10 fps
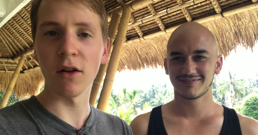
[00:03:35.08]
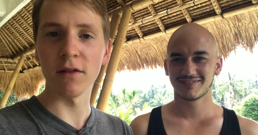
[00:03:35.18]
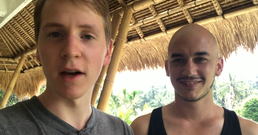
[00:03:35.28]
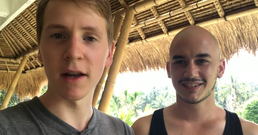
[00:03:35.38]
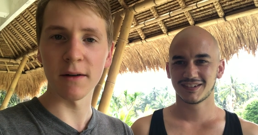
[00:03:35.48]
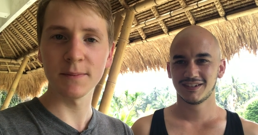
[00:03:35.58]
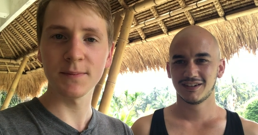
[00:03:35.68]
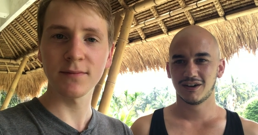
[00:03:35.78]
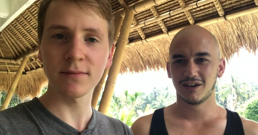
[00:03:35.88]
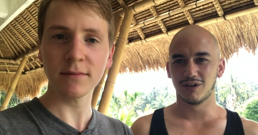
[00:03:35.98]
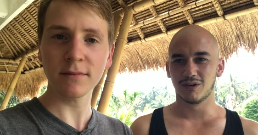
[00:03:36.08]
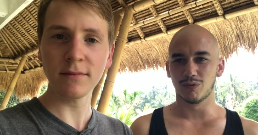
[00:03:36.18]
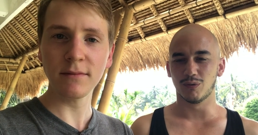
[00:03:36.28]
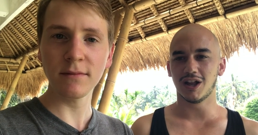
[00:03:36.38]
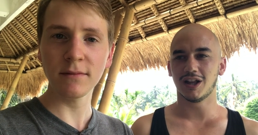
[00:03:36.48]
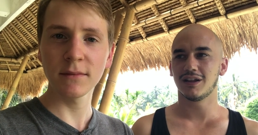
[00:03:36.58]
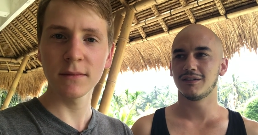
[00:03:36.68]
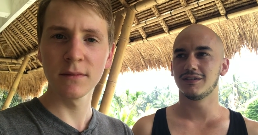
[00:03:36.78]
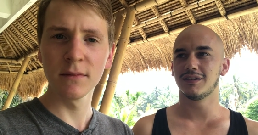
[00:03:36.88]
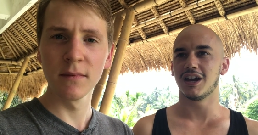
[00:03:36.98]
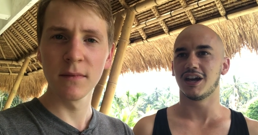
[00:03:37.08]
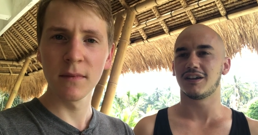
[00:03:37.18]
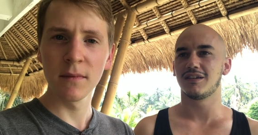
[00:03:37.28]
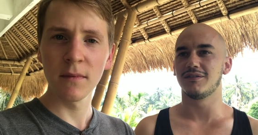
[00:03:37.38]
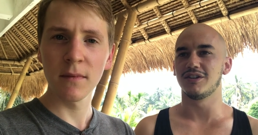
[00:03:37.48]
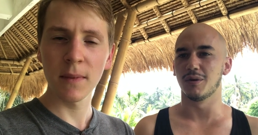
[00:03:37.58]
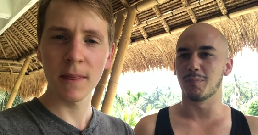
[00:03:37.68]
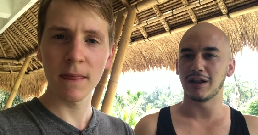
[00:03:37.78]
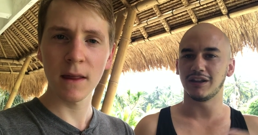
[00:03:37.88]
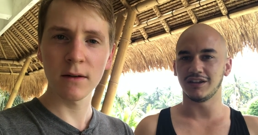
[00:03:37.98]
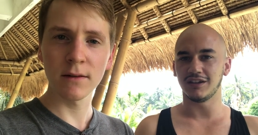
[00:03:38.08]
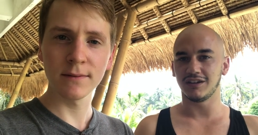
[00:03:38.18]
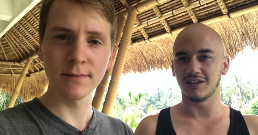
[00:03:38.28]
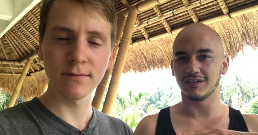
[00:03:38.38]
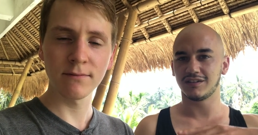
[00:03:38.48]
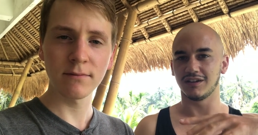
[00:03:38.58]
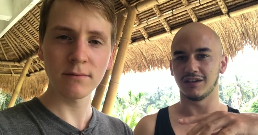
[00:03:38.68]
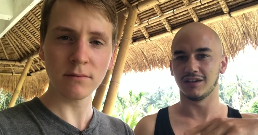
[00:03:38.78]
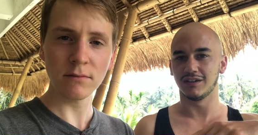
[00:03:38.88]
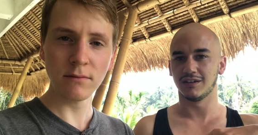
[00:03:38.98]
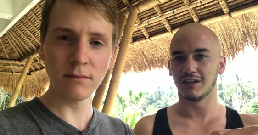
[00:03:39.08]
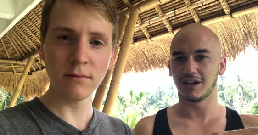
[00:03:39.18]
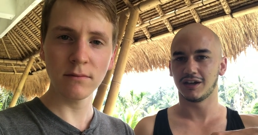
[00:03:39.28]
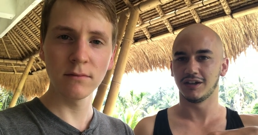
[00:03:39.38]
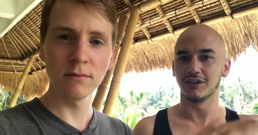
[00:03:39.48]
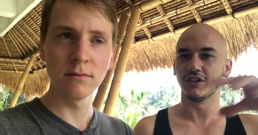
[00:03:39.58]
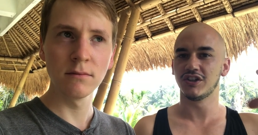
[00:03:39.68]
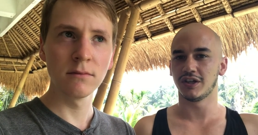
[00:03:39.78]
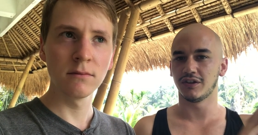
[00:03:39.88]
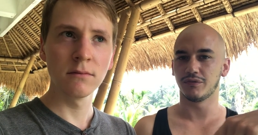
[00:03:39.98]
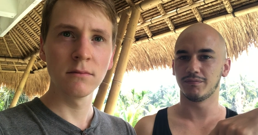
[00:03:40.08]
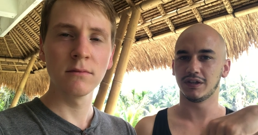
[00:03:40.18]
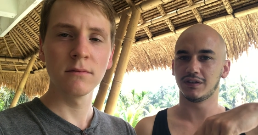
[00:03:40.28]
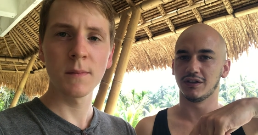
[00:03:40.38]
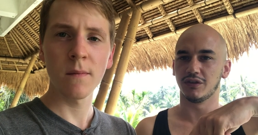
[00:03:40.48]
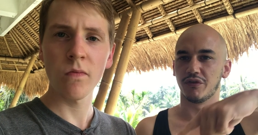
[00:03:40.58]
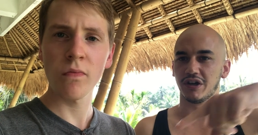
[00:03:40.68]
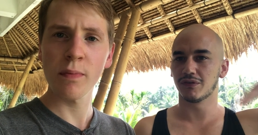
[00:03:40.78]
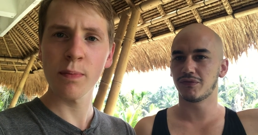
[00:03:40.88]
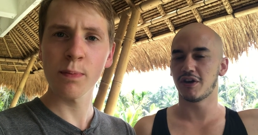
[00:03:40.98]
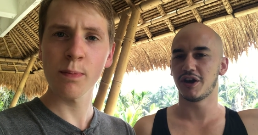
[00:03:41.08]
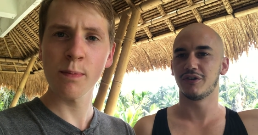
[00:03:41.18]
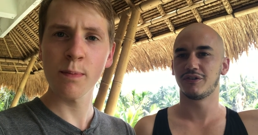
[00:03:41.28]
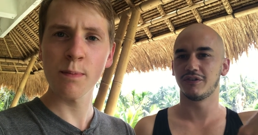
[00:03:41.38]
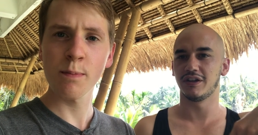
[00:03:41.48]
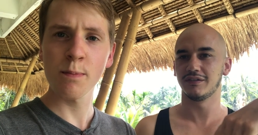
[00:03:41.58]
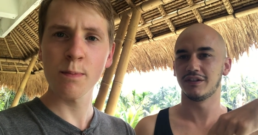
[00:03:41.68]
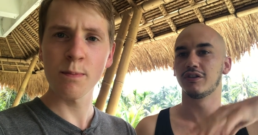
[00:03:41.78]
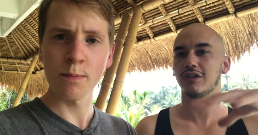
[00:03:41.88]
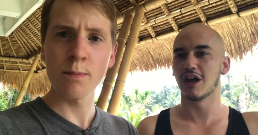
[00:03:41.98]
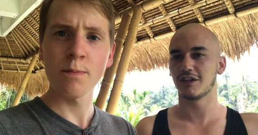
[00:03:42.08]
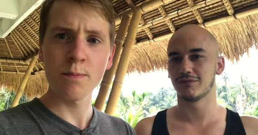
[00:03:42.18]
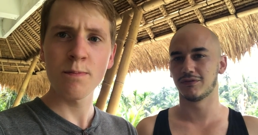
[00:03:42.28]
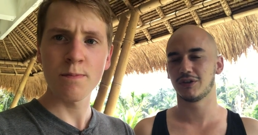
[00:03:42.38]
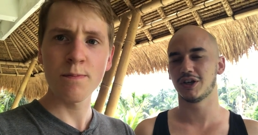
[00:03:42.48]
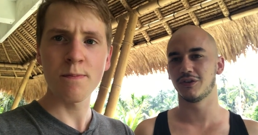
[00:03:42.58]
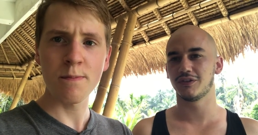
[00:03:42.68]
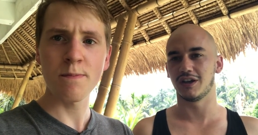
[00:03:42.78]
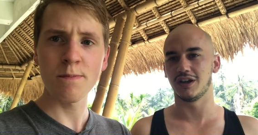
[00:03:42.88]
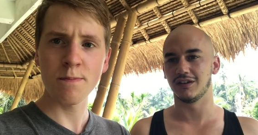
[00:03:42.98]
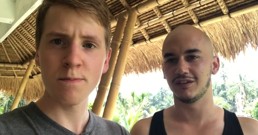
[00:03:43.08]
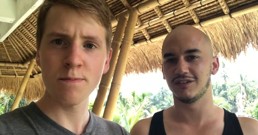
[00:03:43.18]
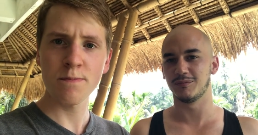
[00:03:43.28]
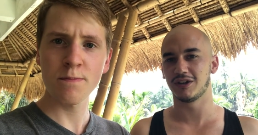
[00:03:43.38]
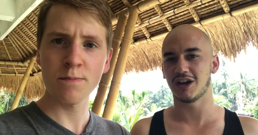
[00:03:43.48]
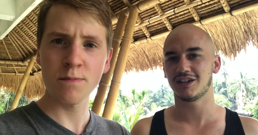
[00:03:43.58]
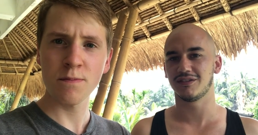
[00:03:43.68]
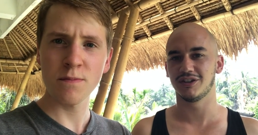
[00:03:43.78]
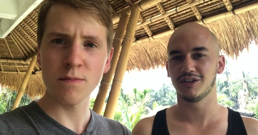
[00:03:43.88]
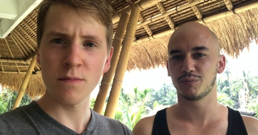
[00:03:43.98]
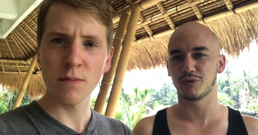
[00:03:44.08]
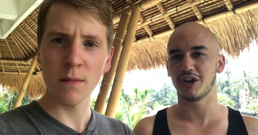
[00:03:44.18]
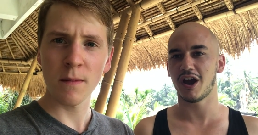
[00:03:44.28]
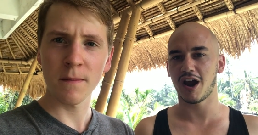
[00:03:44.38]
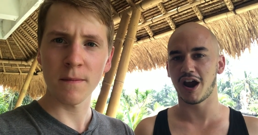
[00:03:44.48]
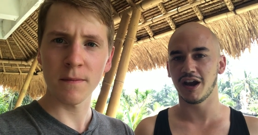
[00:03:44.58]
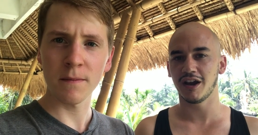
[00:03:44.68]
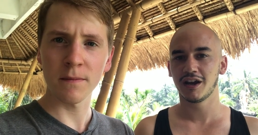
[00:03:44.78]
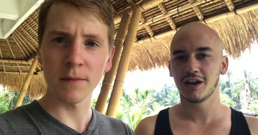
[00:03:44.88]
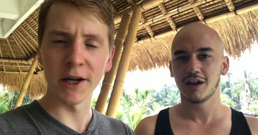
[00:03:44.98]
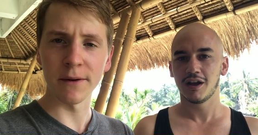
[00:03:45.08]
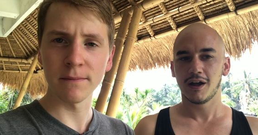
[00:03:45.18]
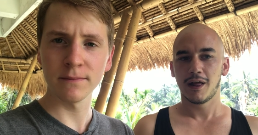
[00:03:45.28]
Speaker 1: all of that? Well, like you know, Bali is in like in Indonesia in the, is in the ring of fire. So they, there's lots of volcanoes and the seismic activity is pretty high. Yeah.